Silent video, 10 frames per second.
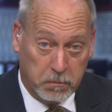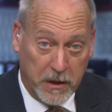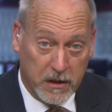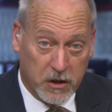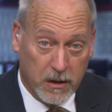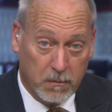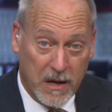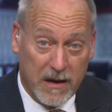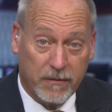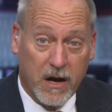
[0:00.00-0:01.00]
Pigeon
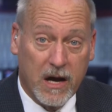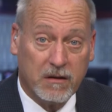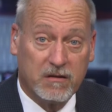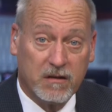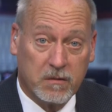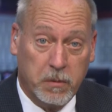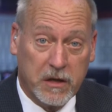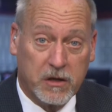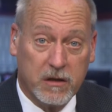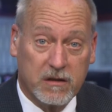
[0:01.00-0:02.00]
may have gotten
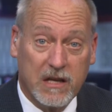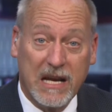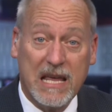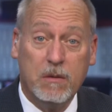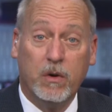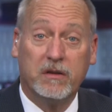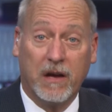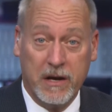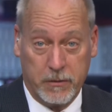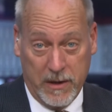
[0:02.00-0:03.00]
suspicious that he was
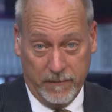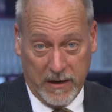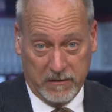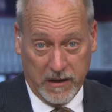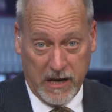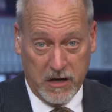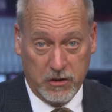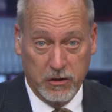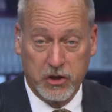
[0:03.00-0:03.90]
under investigation